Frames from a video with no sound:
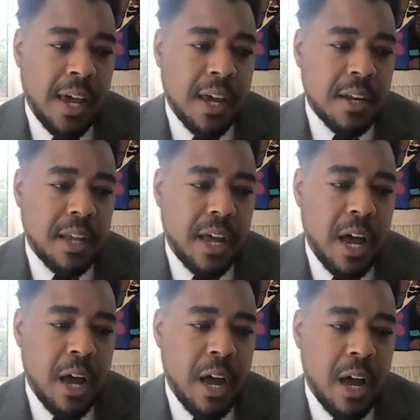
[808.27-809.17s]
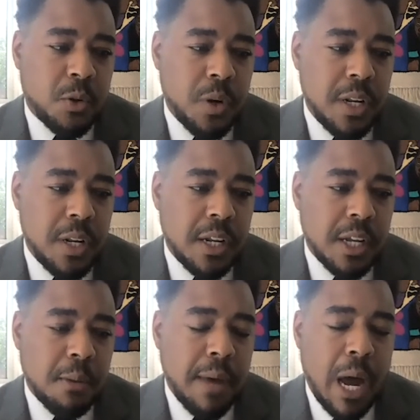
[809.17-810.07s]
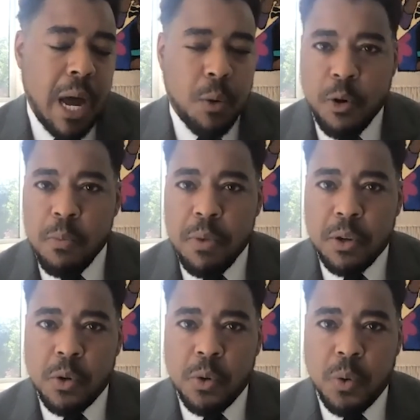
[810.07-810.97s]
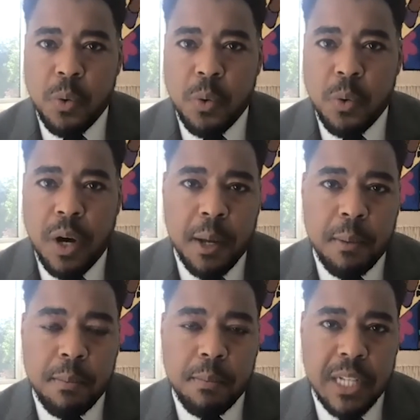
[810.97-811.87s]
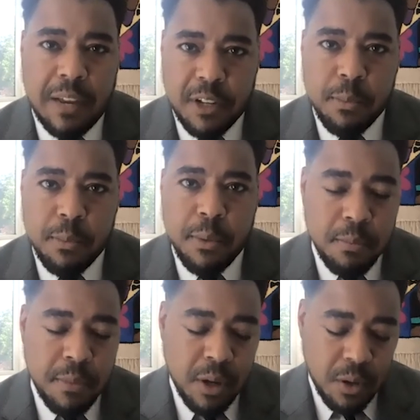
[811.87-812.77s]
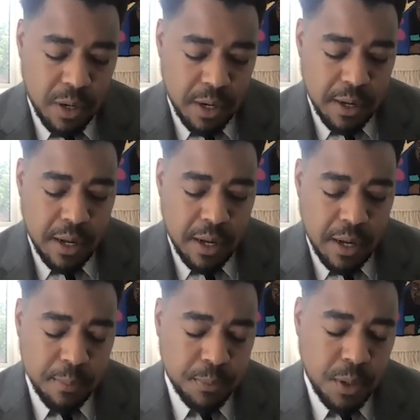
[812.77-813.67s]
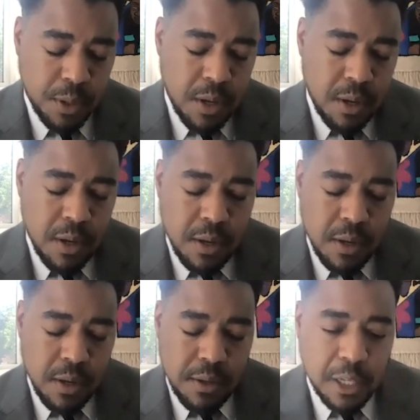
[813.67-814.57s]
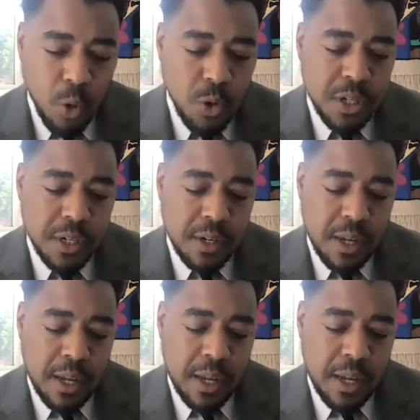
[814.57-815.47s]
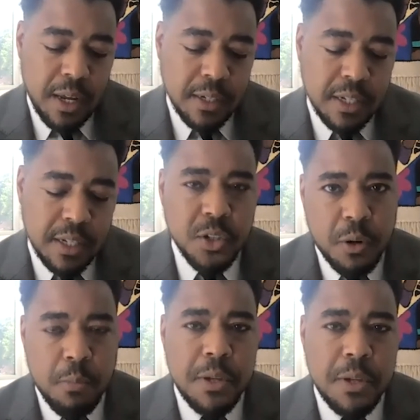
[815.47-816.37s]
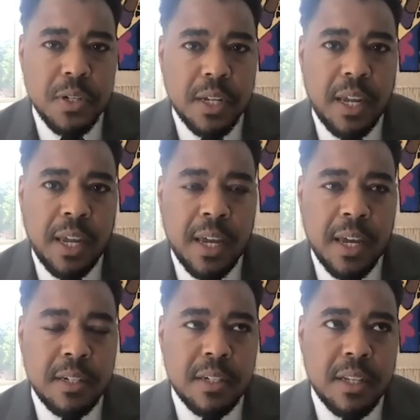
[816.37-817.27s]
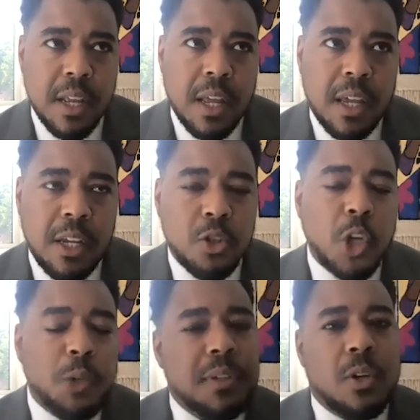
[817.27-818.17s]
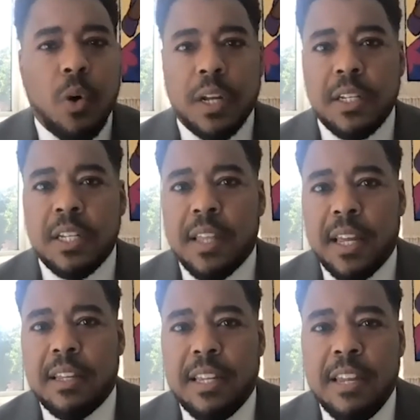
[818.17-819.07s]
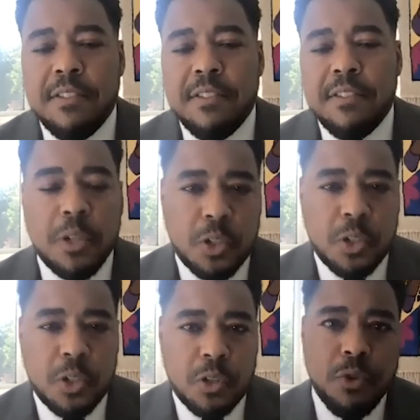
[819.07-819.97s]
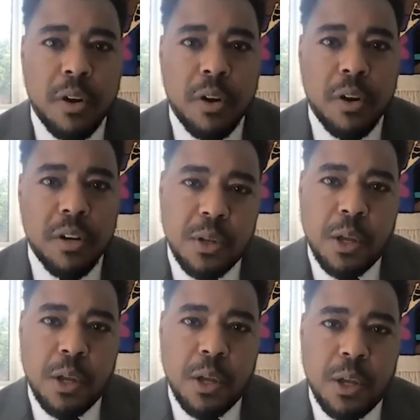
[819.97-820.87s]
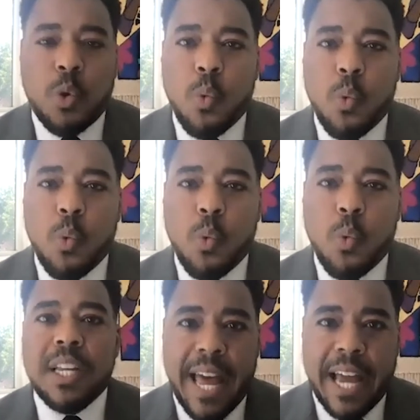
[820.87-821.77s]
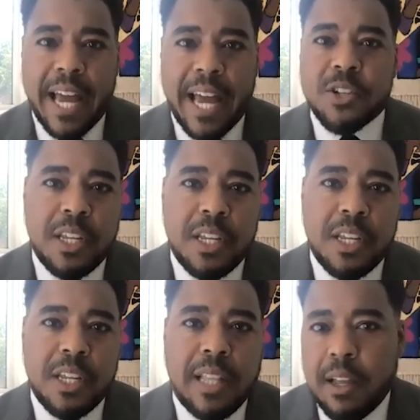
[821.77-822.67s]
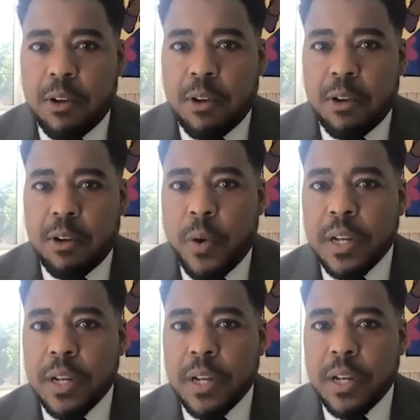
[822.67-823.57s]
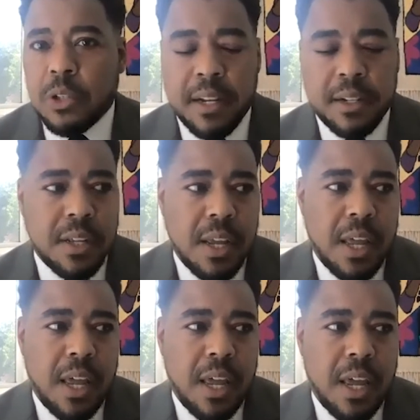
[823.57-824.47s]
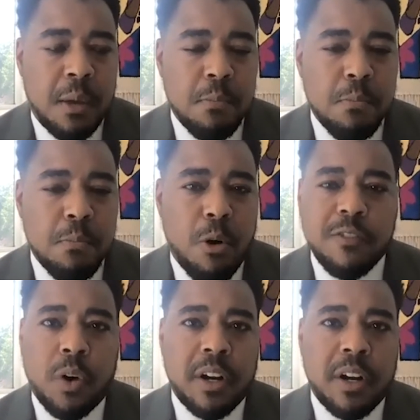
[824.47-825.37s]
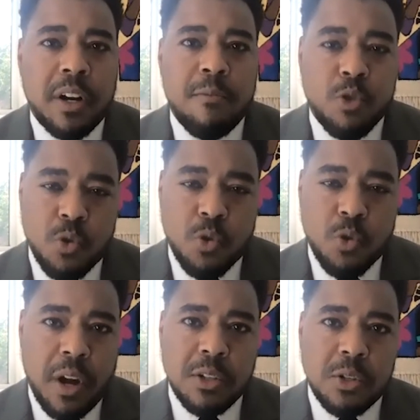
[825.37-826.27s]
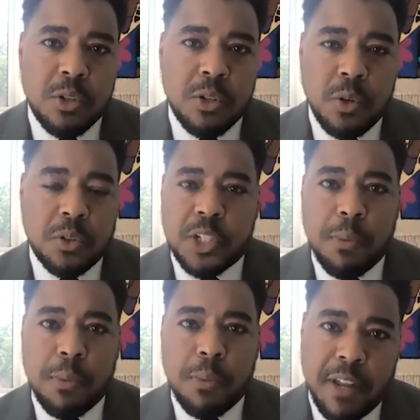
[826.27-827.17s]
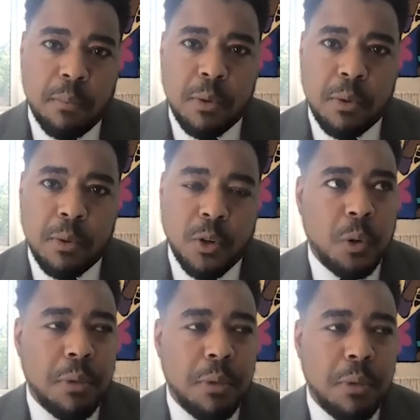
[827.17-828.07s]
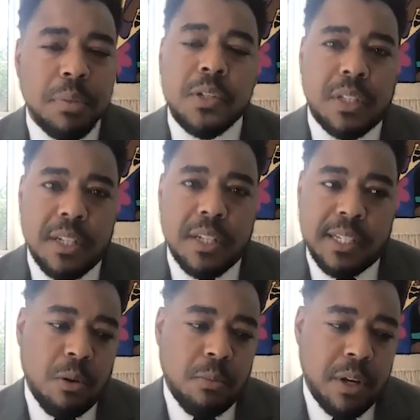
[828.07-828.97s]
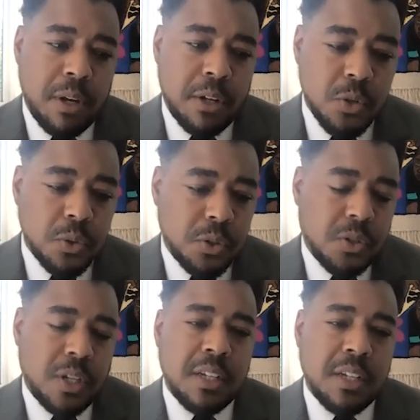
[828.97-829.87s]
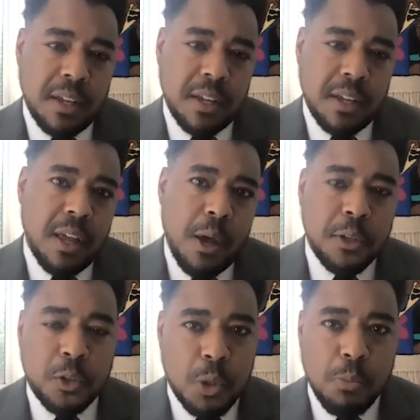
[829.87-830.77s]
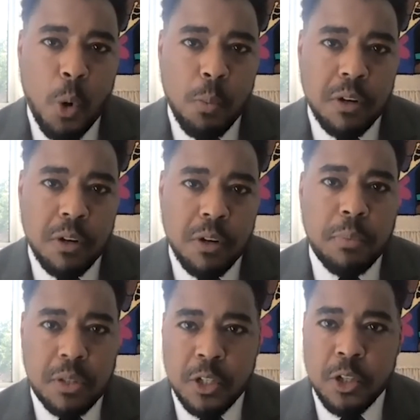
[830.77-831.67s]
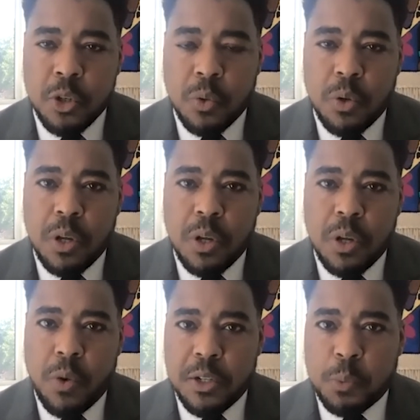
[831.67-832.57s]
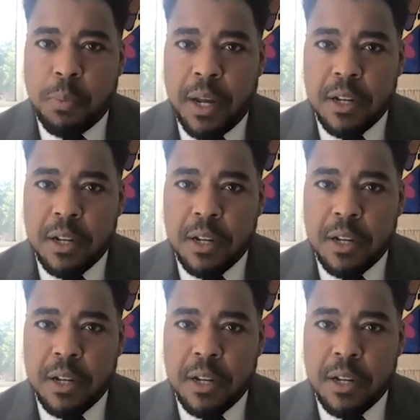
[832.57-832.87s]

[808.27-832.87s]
And I was reading Howard Thurman, who is African American male theologian and considered a mystic, and he taught this whole idea that even in the midst of darkness is when one can actually see a great deal of light. And part of what I've been trying to just tell my family, but also implicitly tell my students, is the idea that this is a moment of great potential, right?